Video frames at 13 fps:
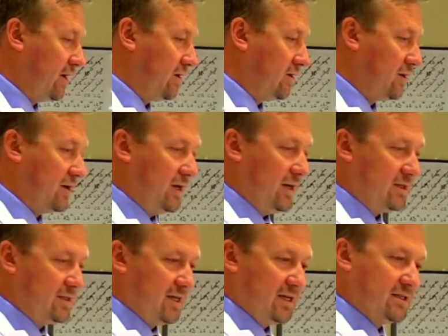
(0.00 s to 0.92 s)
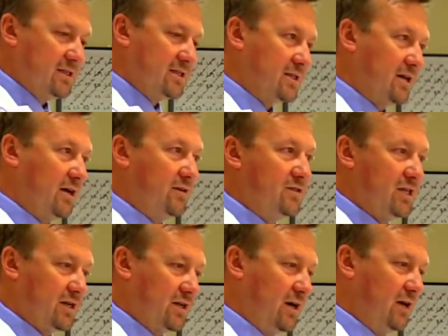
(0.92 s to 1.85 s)
And have had great results with
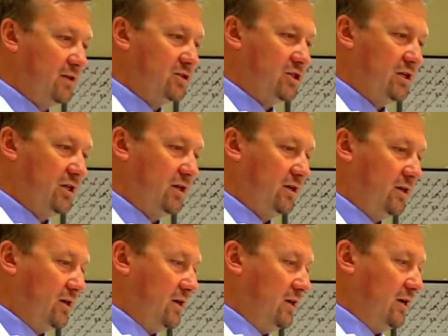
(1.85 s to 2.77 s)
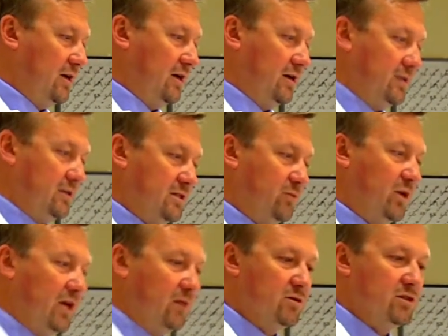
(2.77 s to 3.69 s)
this over the last several
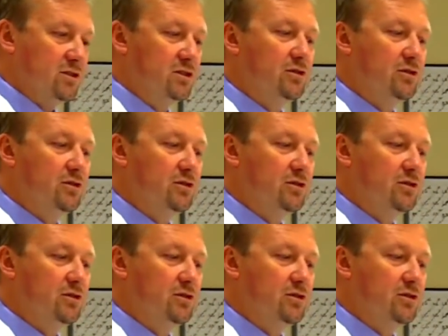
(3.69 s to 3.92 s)
patients that we've